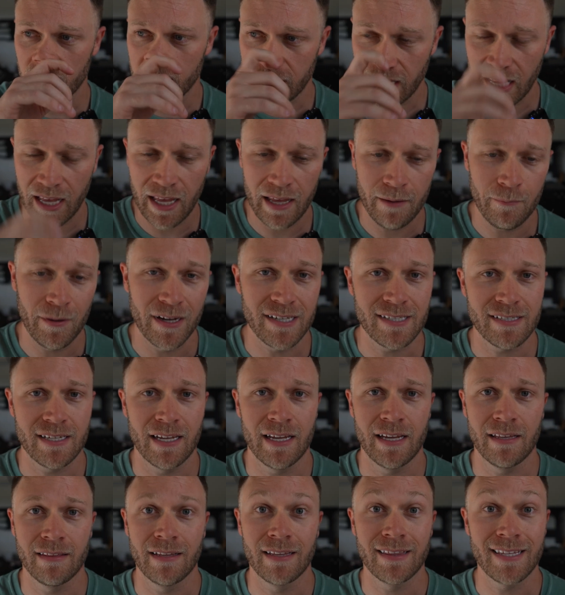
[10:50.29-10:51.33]
day by
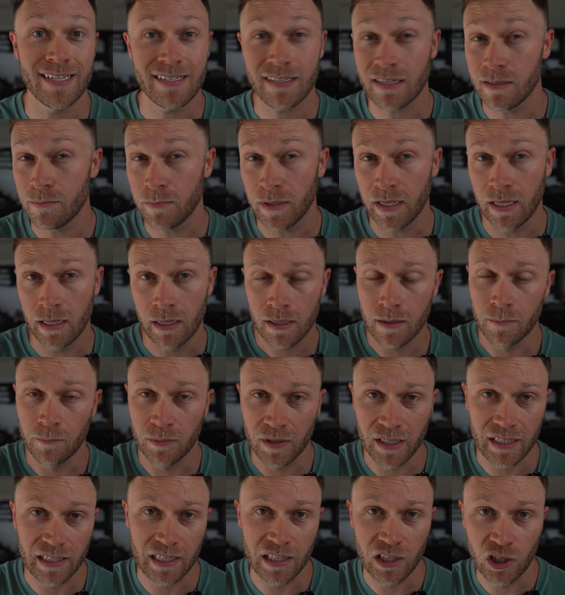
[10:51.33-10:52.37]
saying that this can be
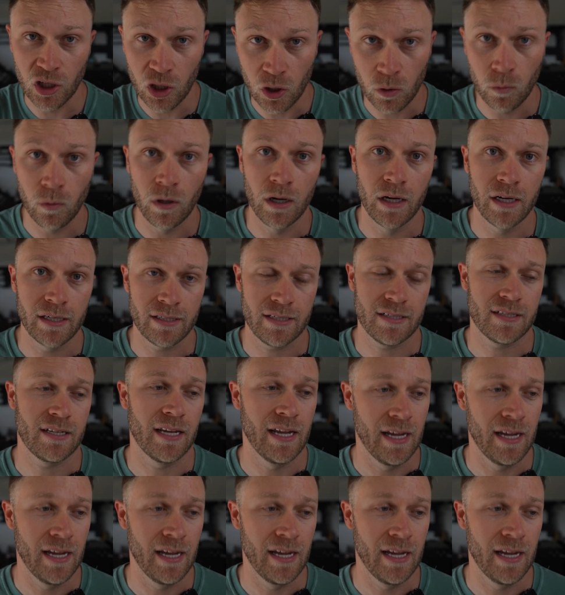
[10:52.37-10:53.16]
completely nuanced,